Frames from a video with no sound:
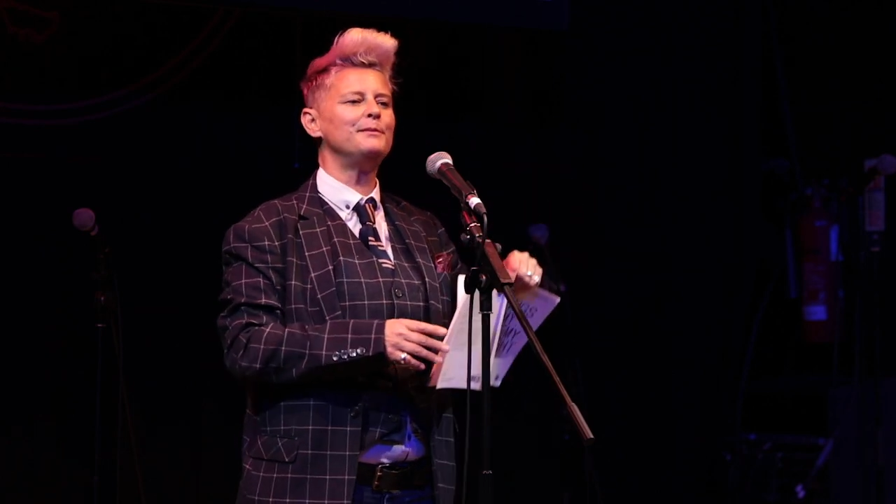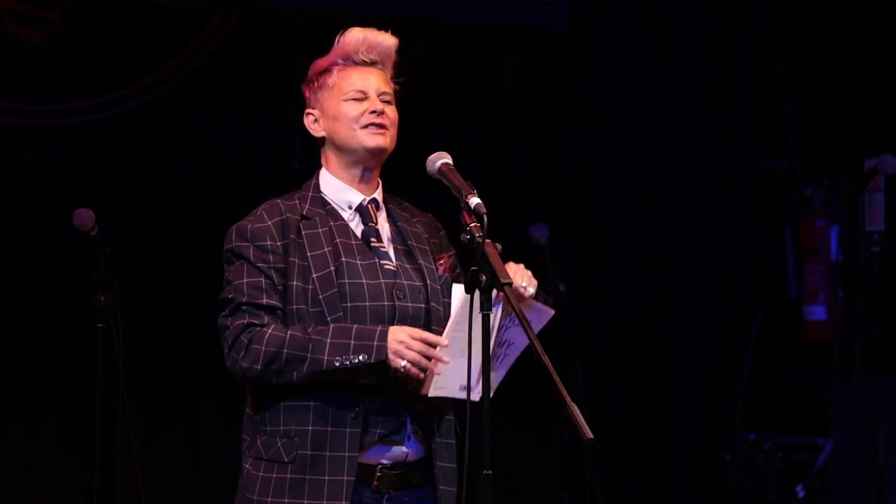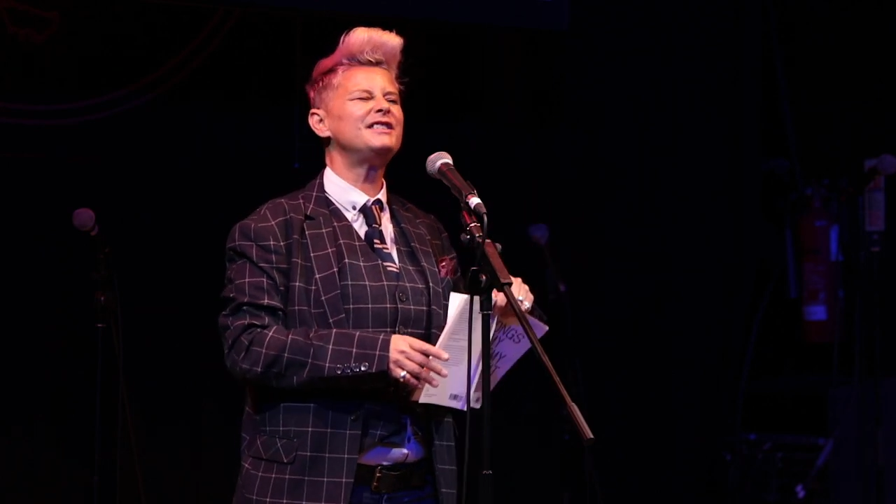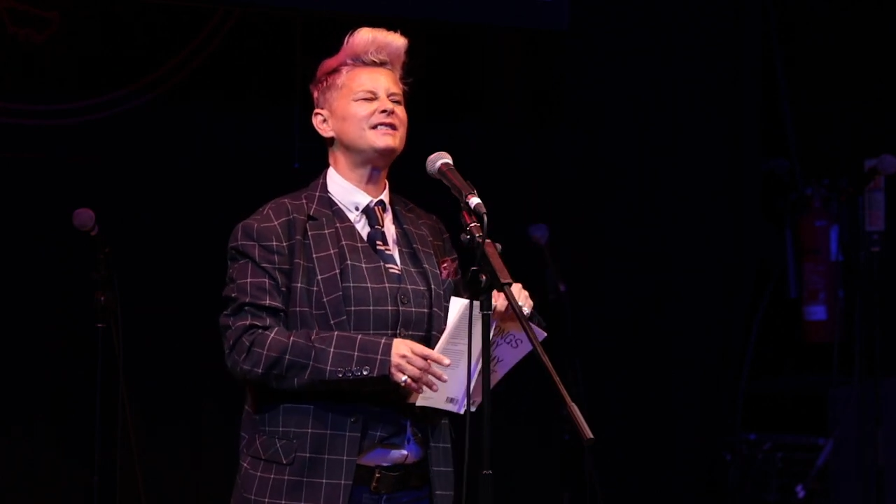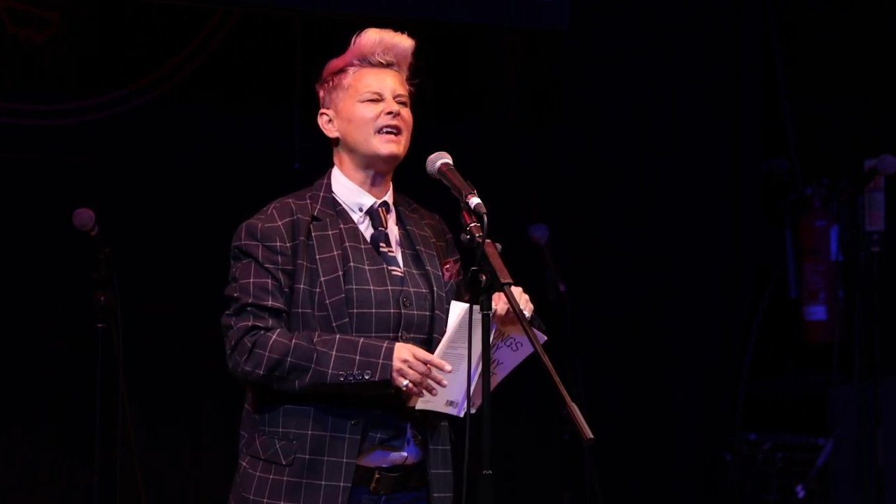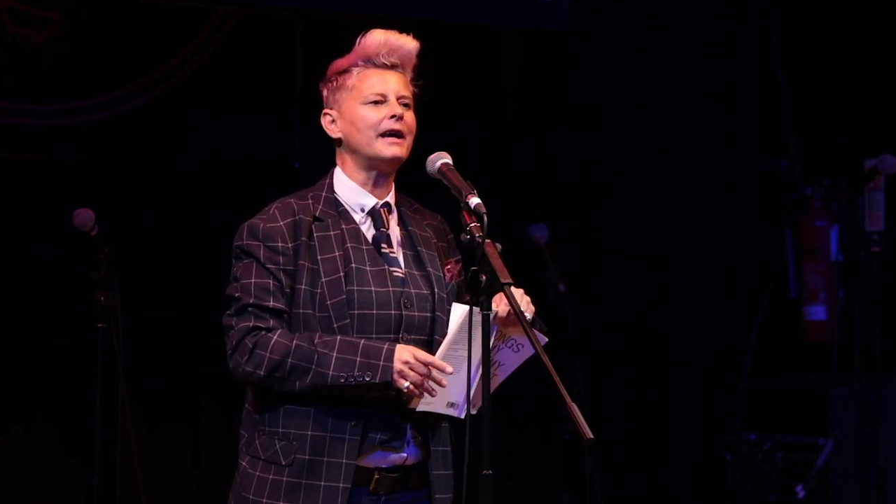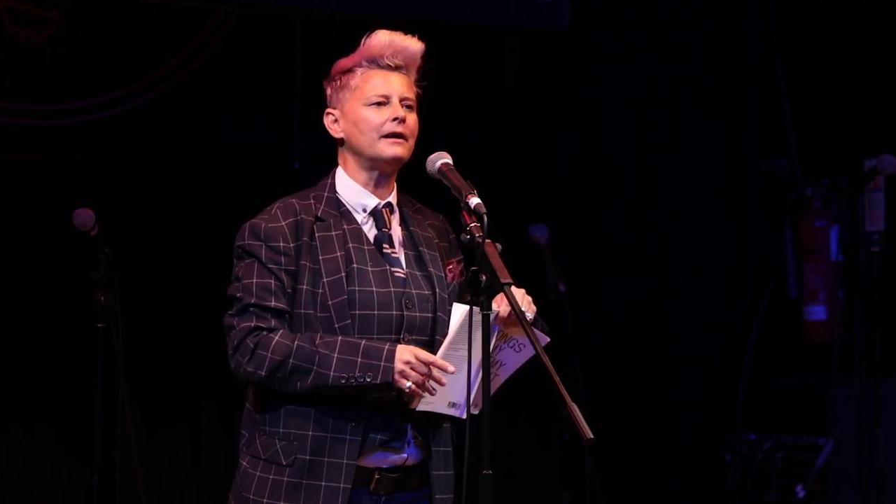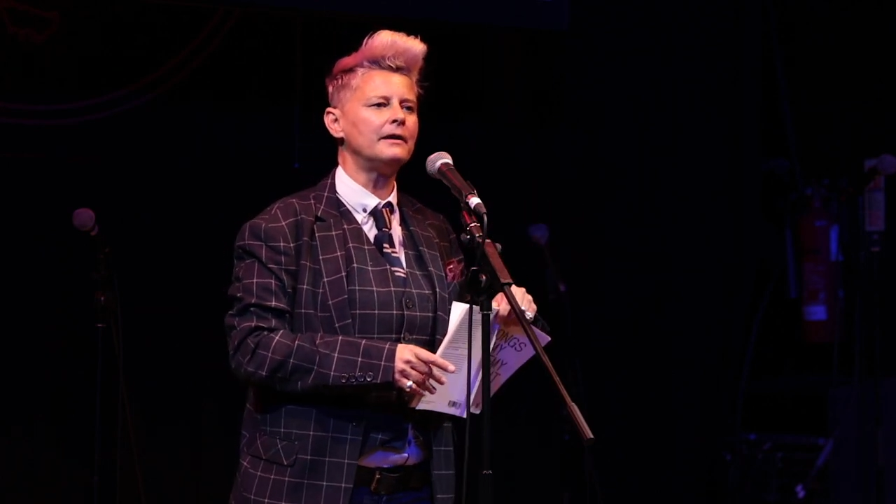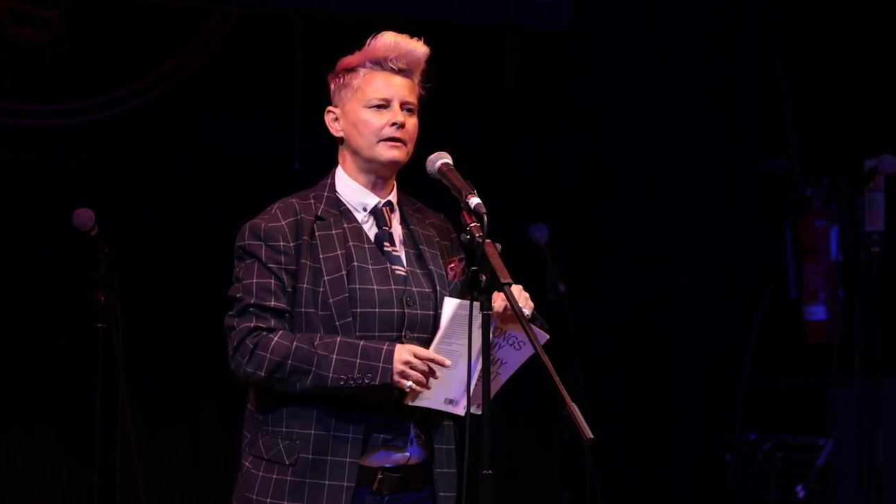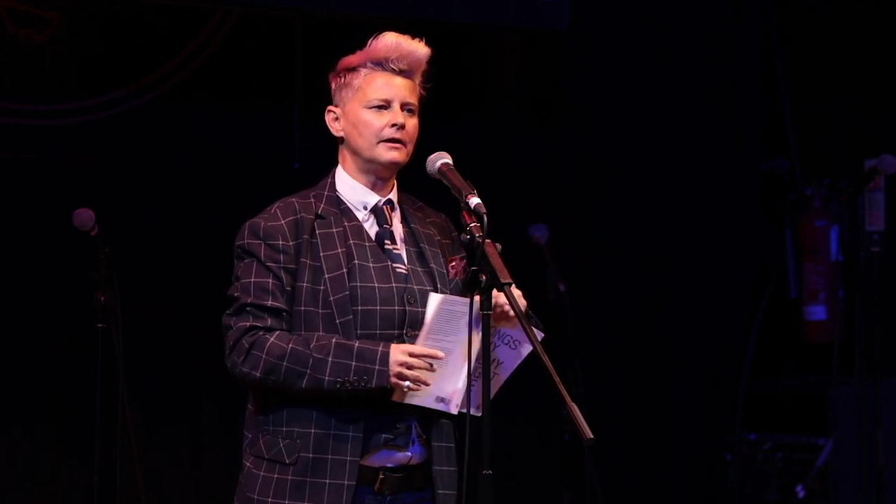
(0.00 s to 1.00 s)
I'm
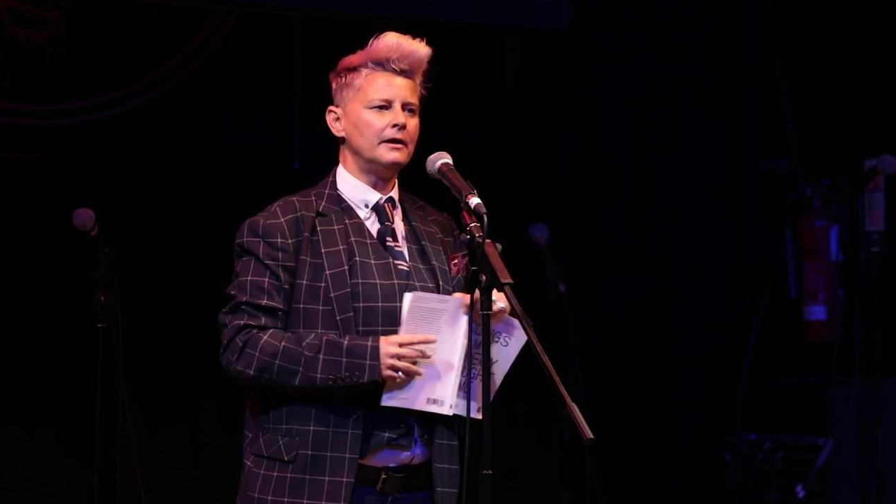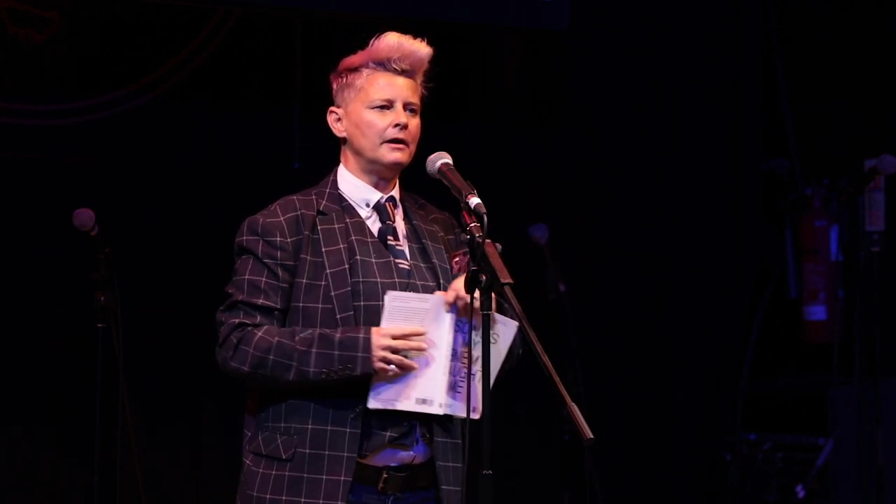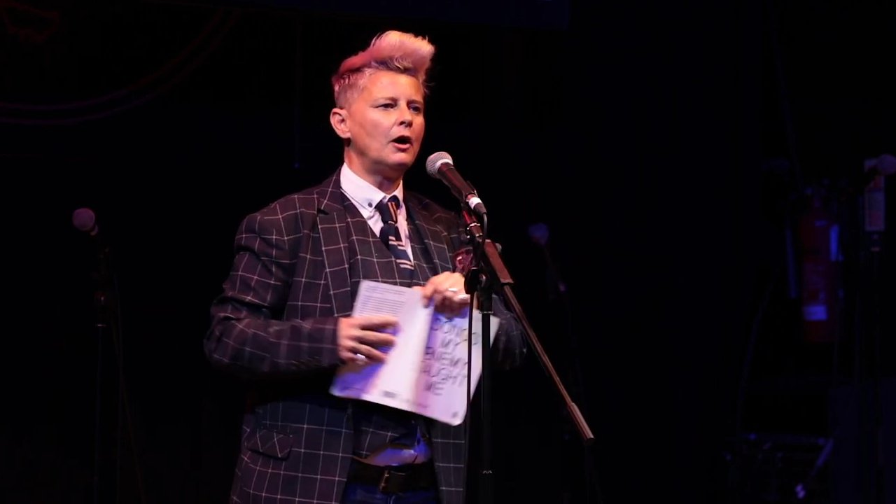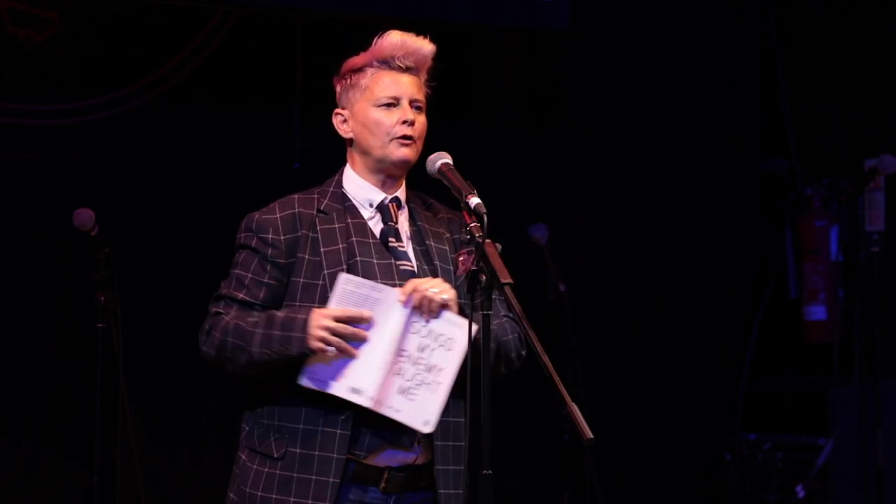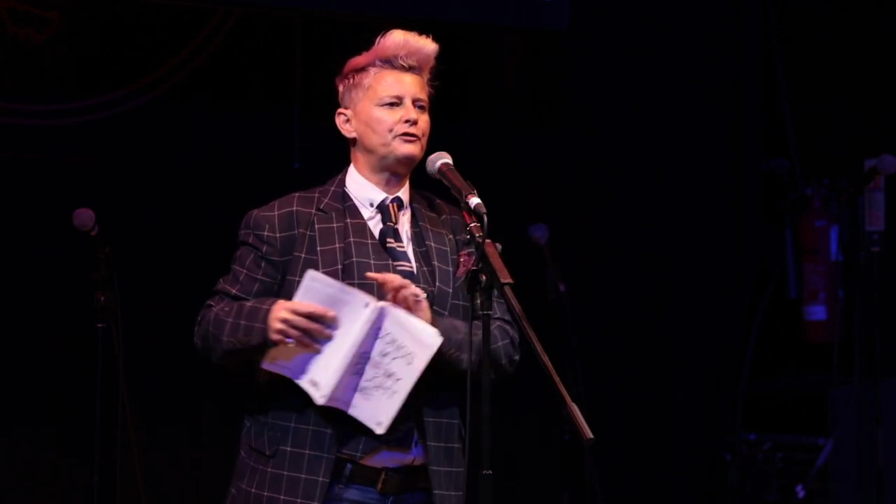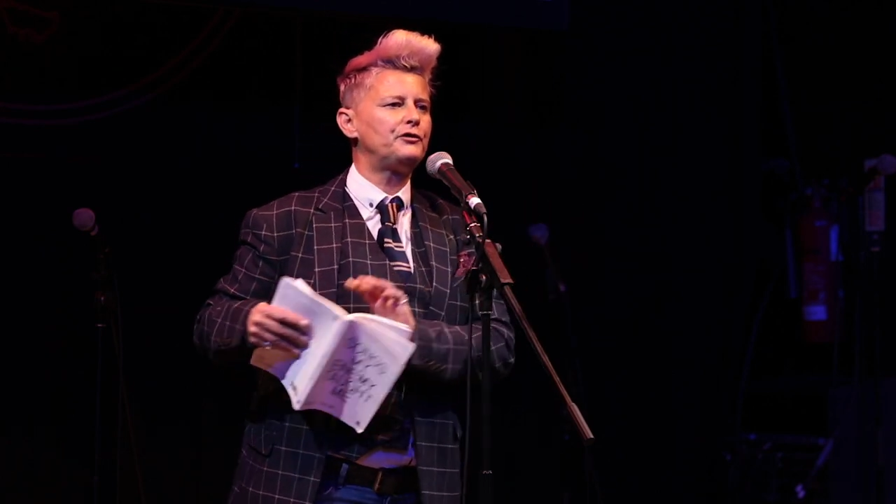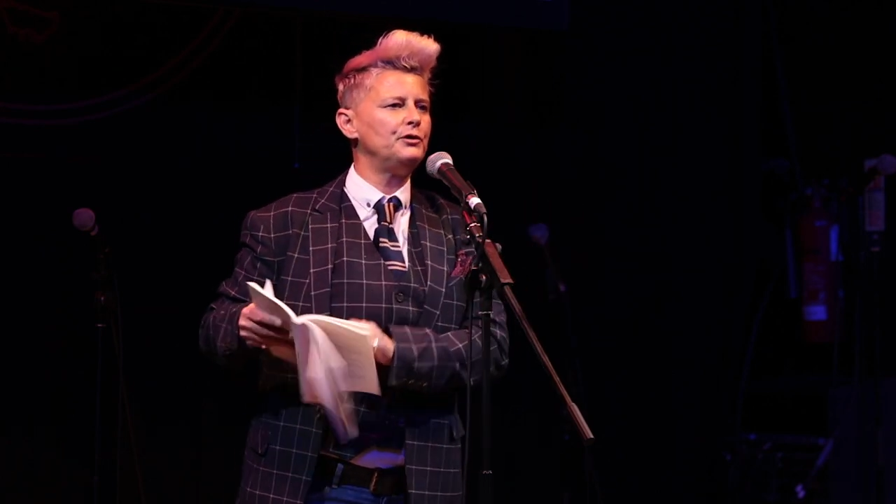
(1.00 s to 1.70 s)
sick of